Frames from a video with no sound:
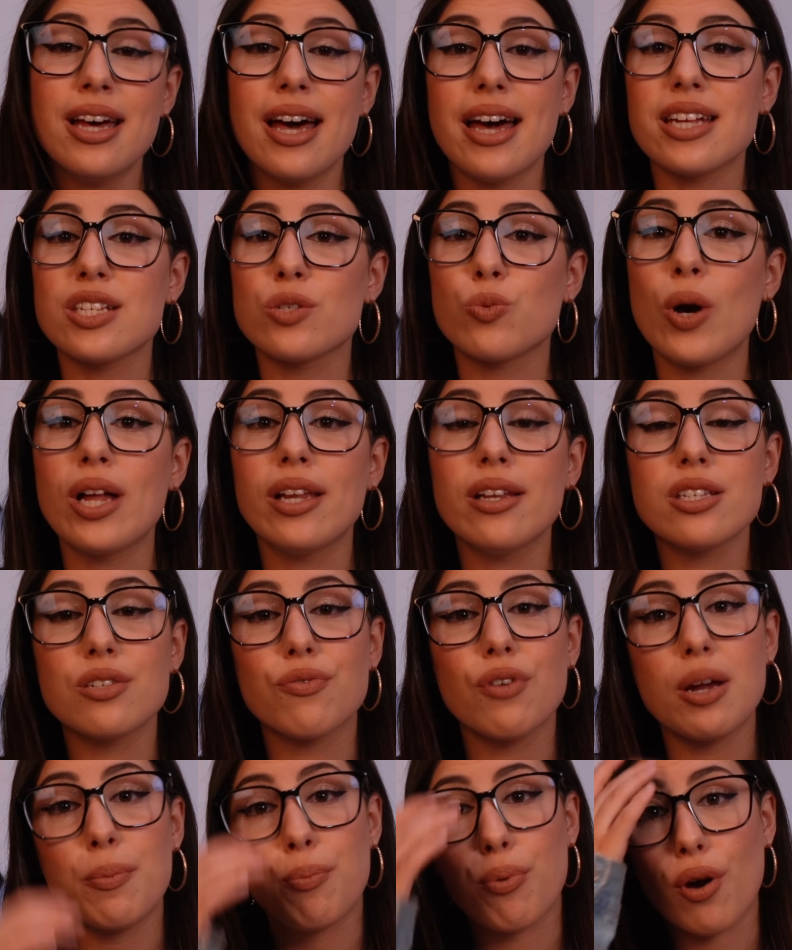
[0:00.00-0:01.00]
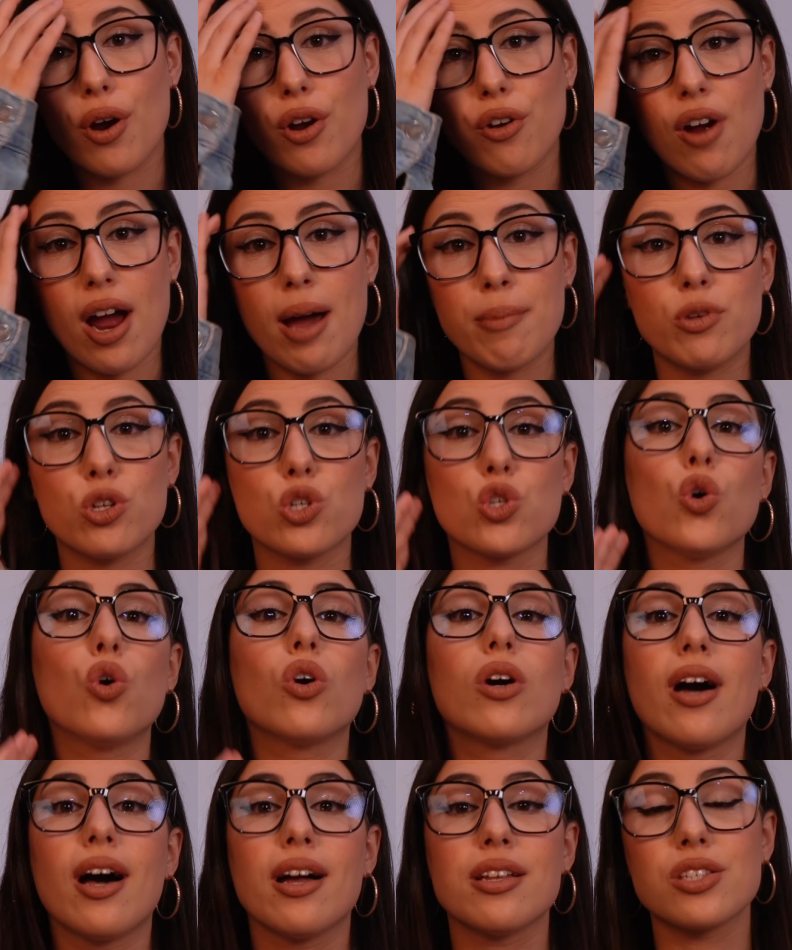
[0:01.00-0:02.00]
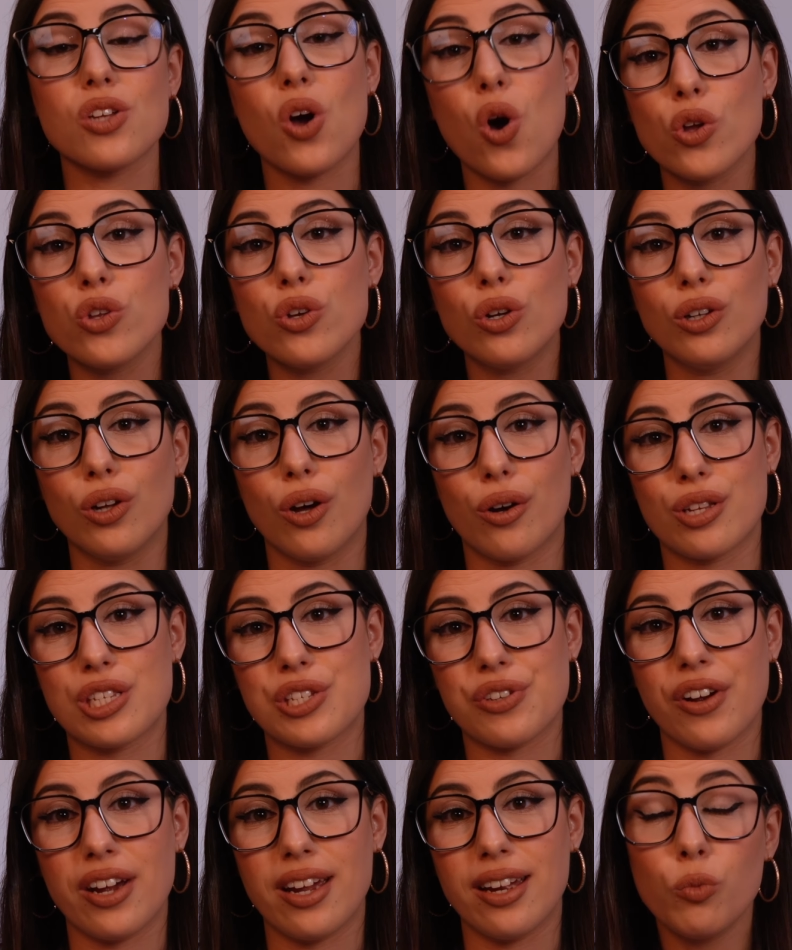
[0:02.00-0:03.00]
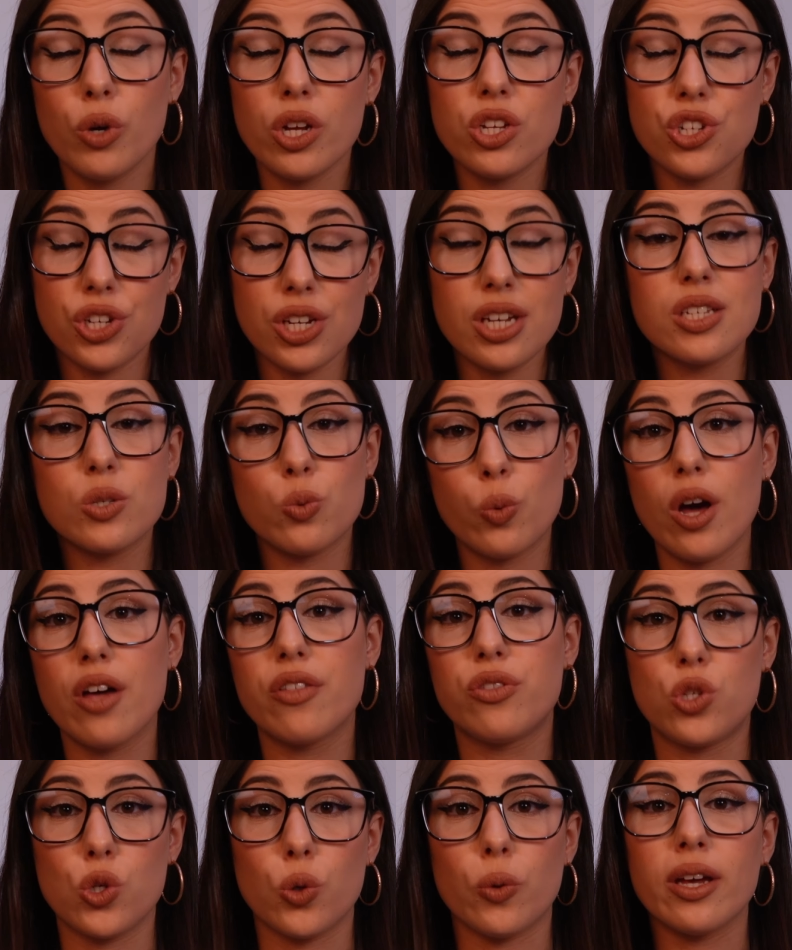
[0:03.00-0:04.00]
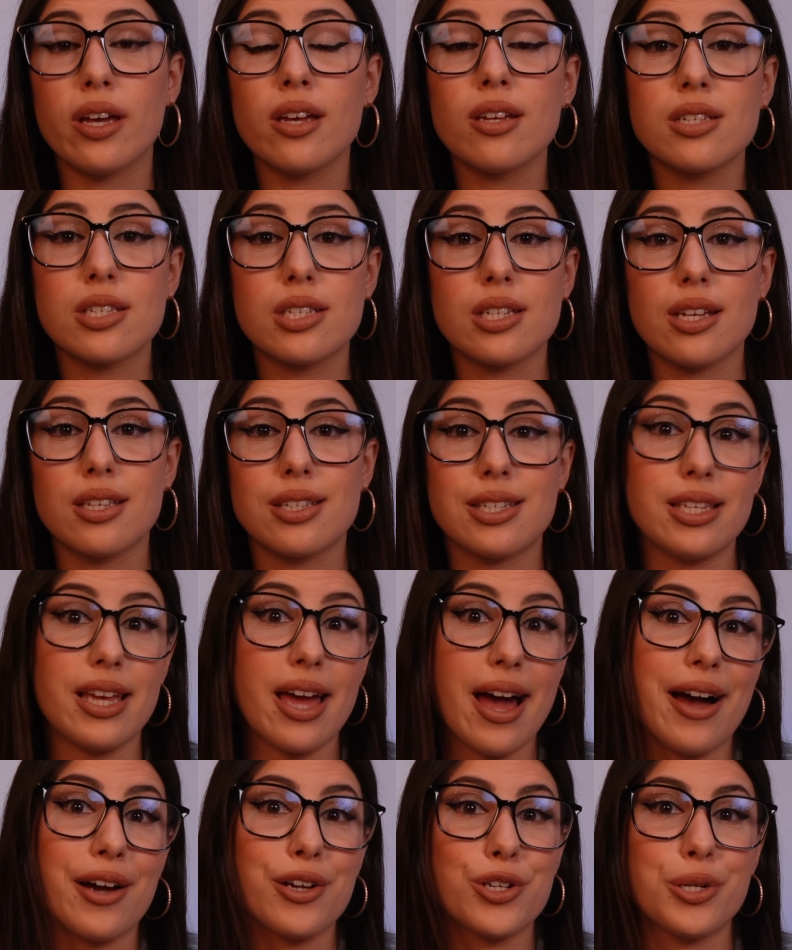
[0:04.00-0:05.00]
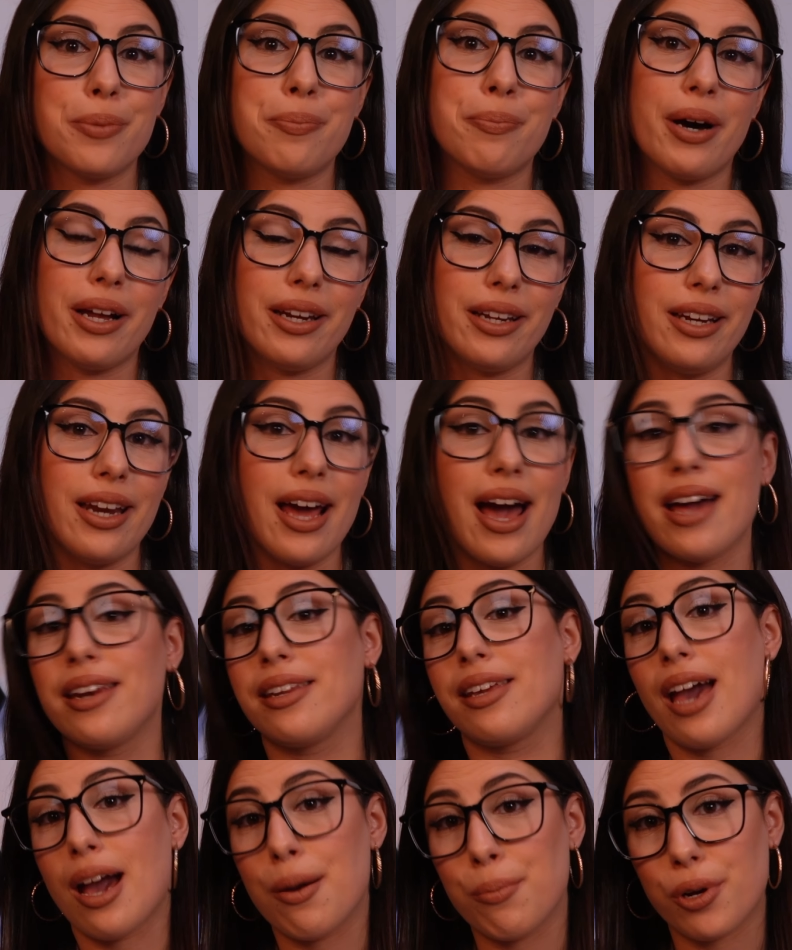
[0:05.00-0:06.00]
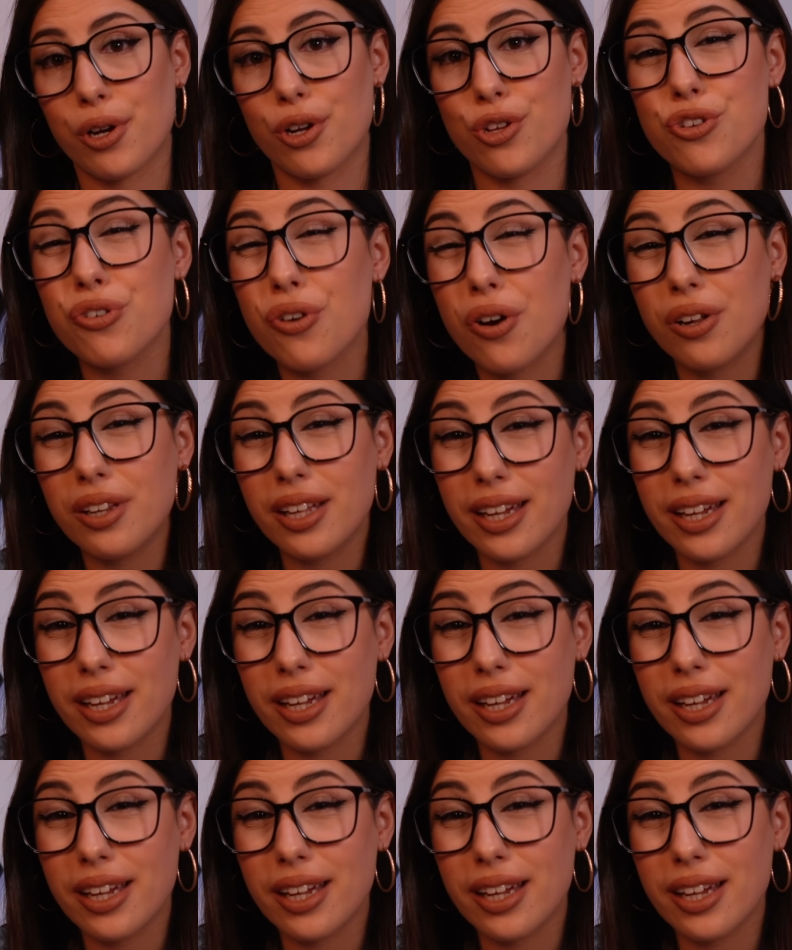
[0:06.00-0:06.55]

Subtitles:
as well as reprogram the shortcuts on your lock screen, which is worth doing since the action button and camera control